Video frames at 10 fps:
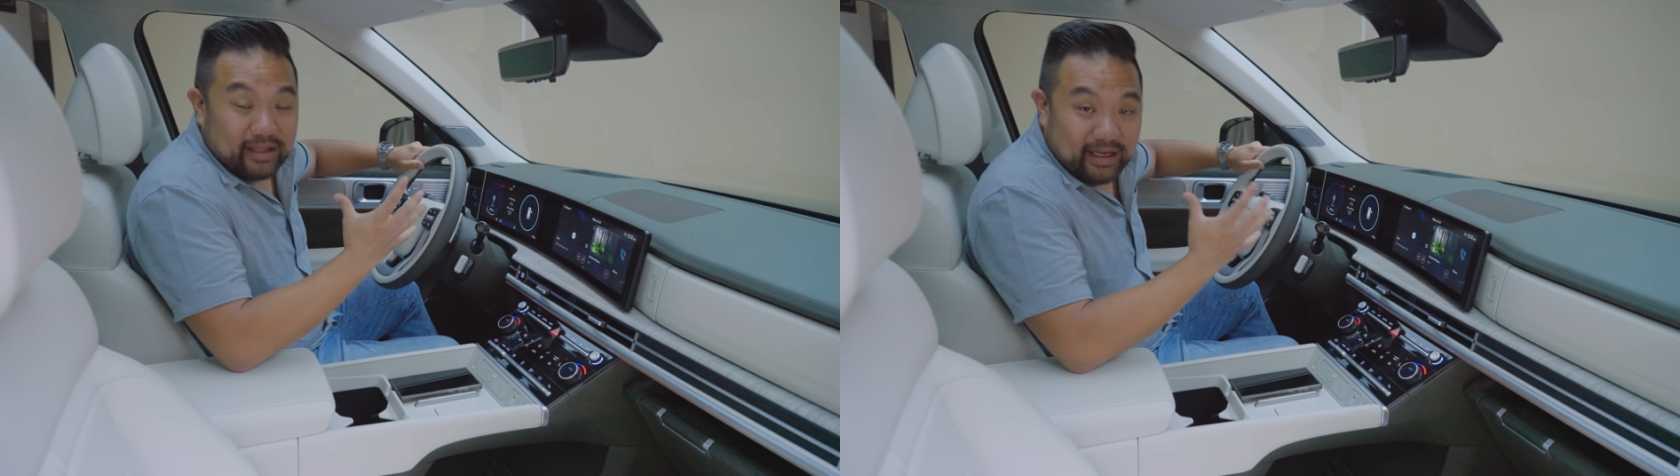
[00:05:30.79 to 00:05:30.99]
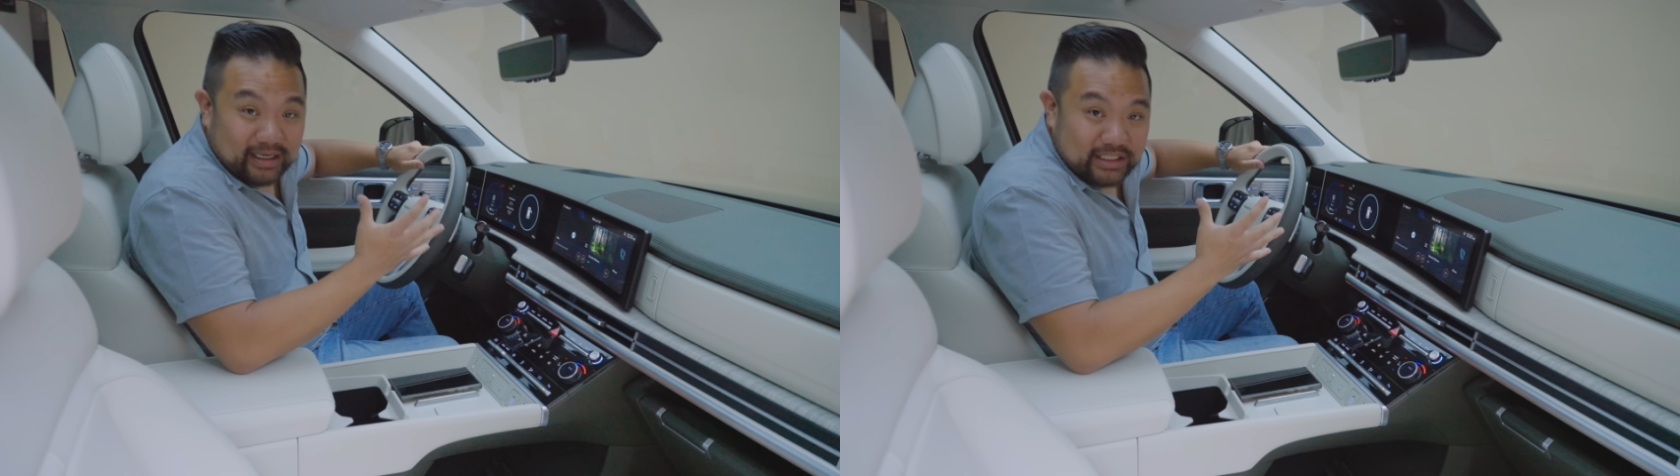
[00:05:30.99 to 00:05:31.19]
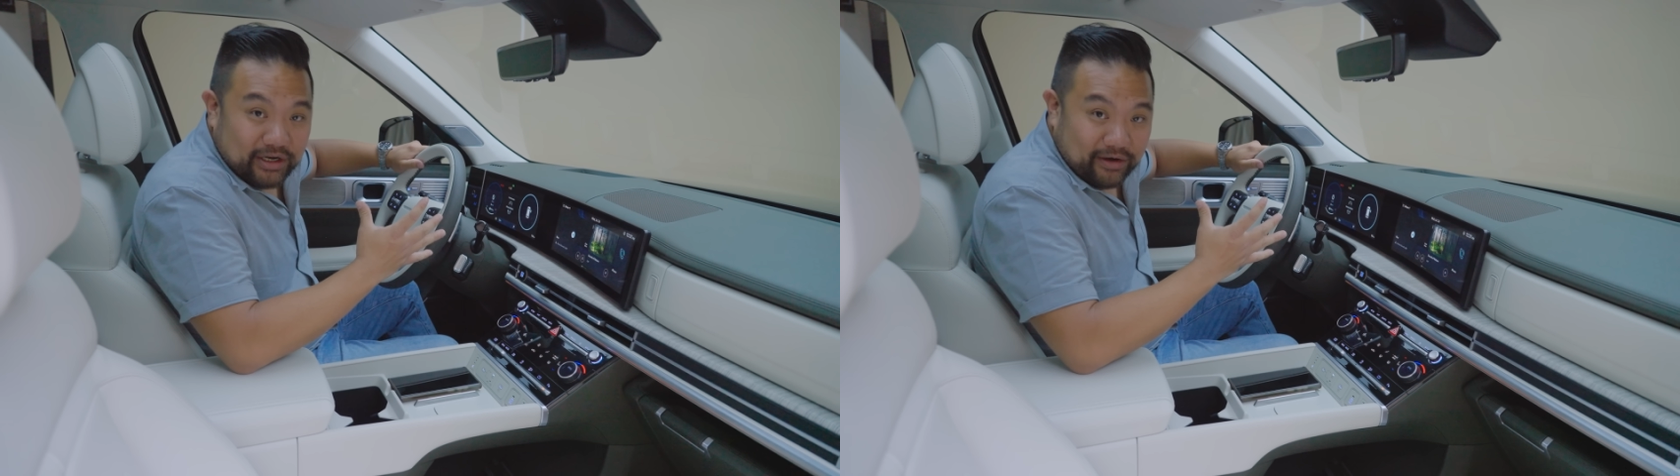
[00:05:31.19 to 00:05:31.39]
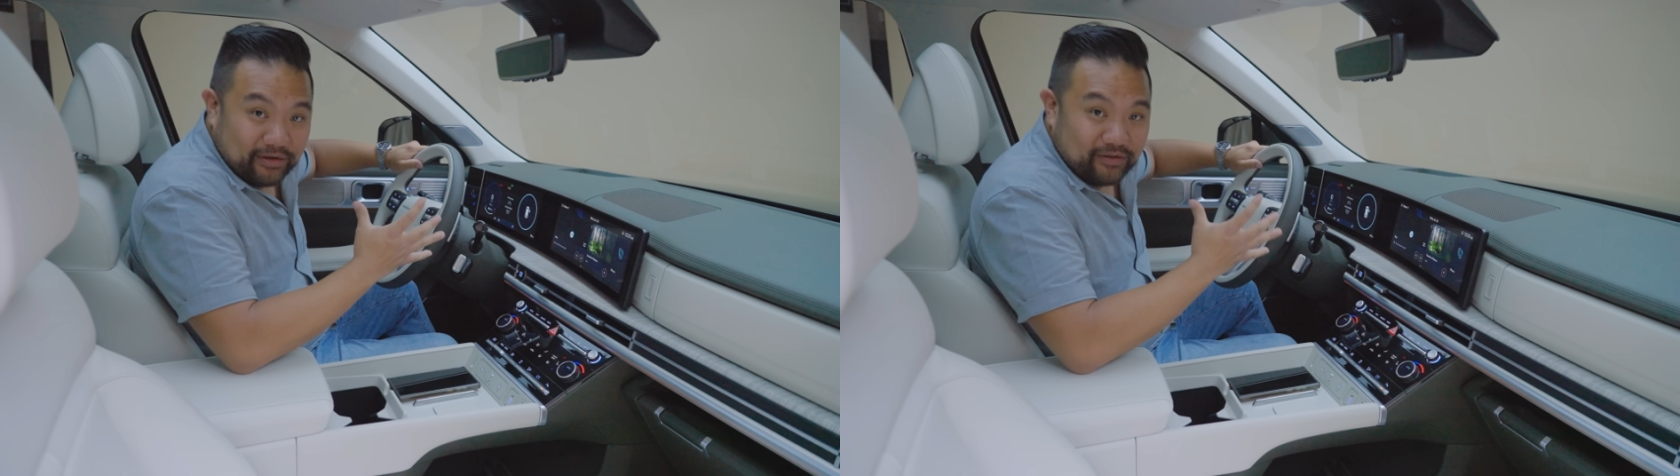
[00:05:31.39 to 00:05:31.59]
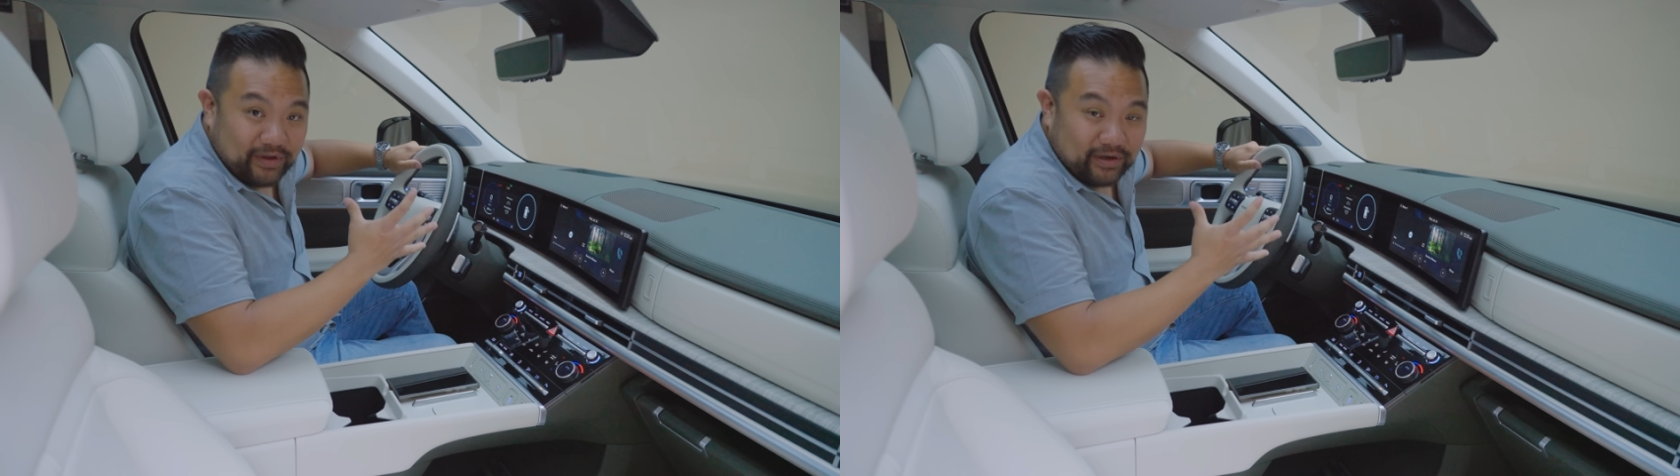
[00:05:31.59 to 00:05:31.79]
that the exterior of
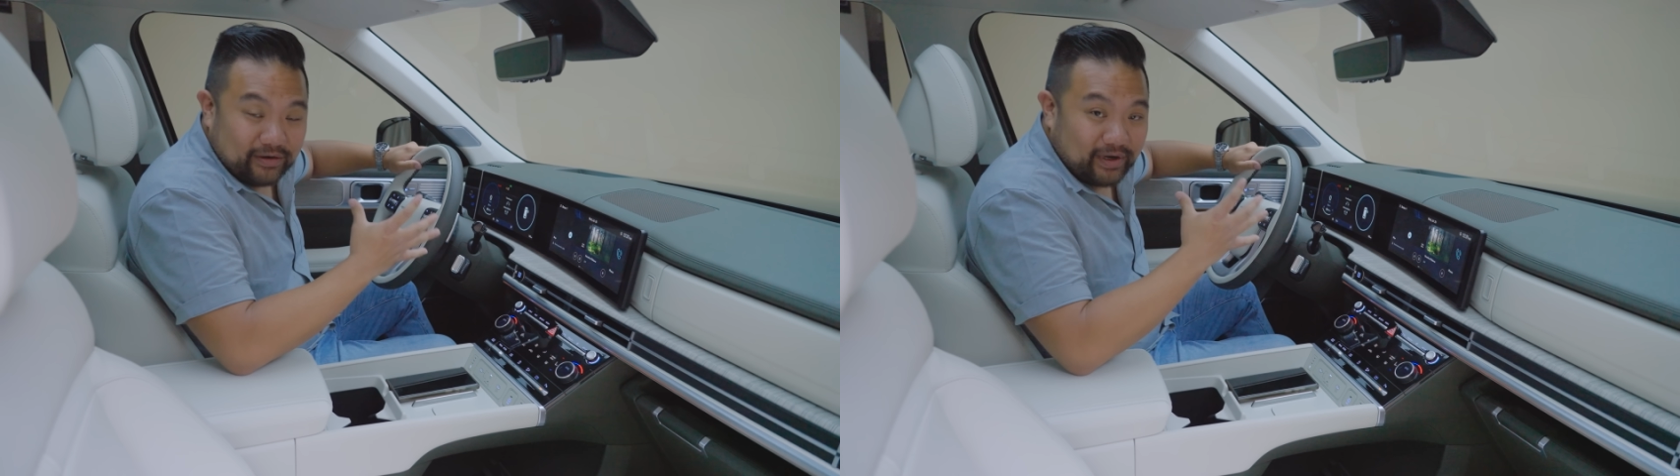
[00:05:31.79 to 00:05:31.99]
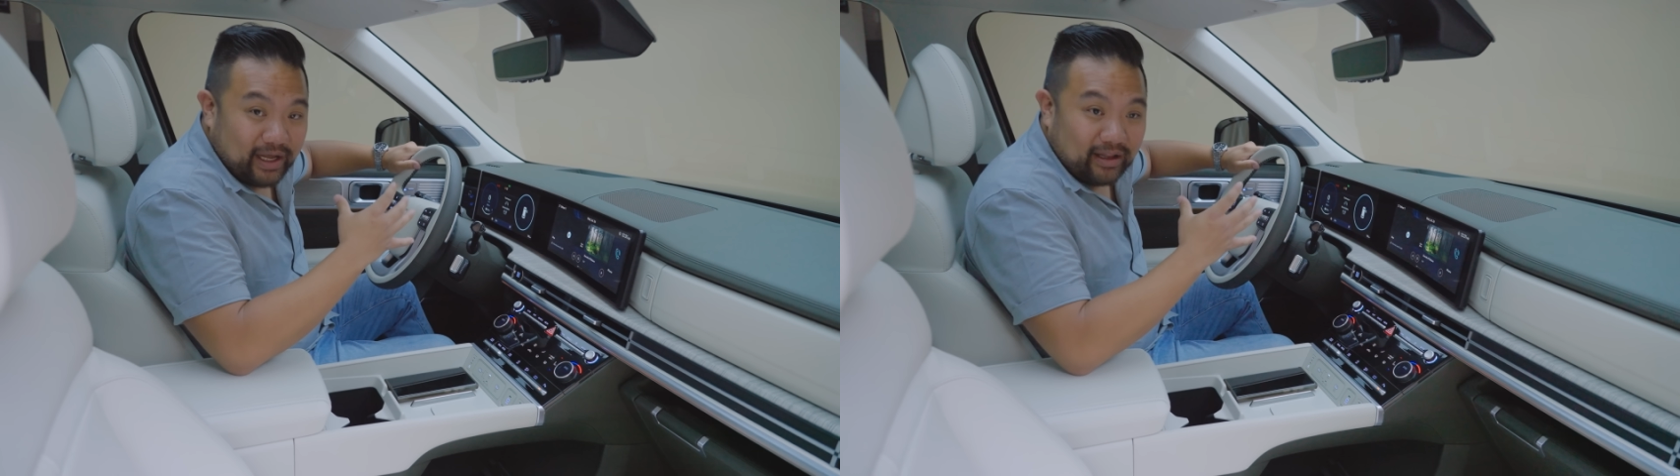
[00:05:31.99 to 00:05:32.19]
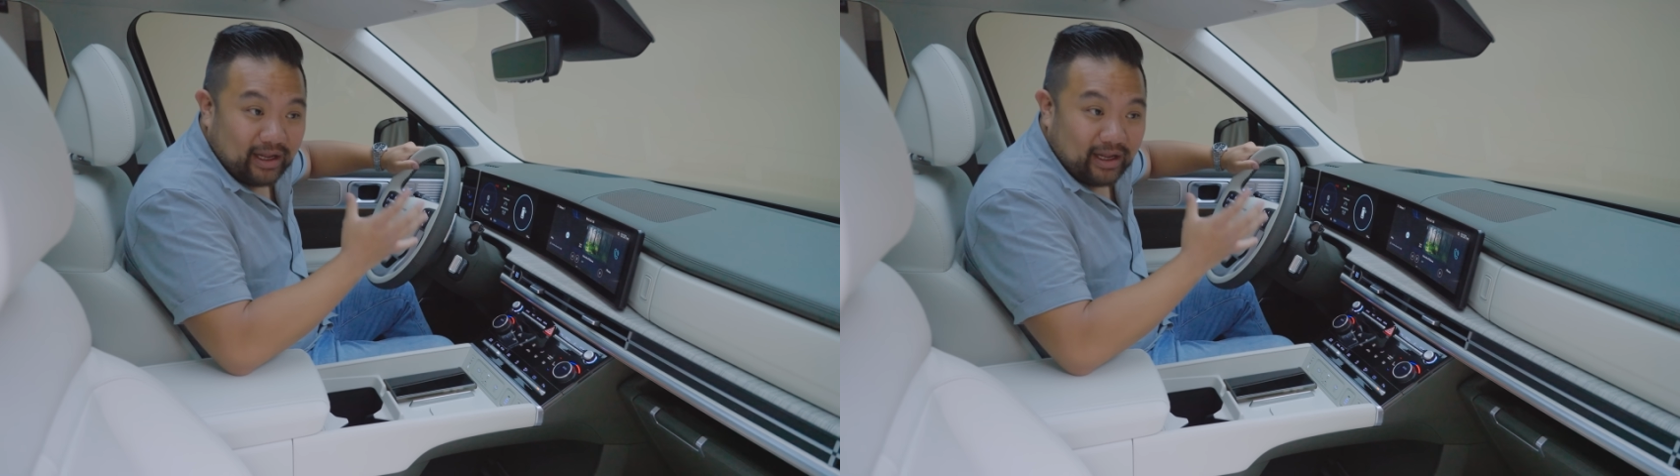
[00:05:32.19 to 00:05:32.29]
this vehicle got